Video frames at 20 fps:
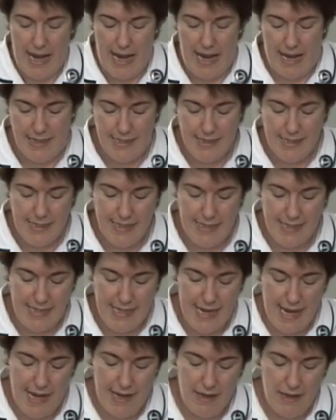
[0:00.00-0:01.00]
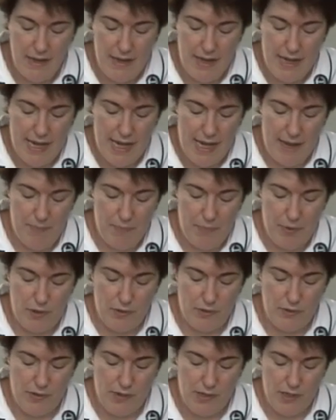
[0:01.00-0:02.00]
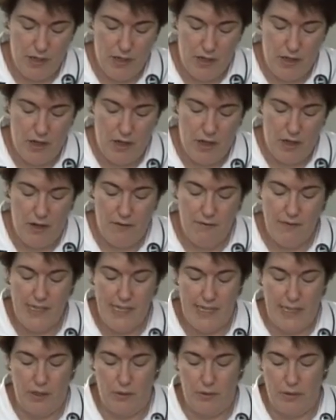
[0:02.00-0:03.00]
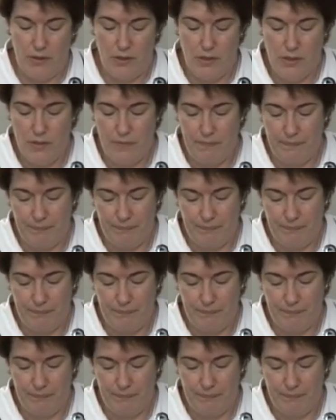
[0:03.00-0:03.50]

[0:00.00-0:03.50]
and 10 ampules of diluent.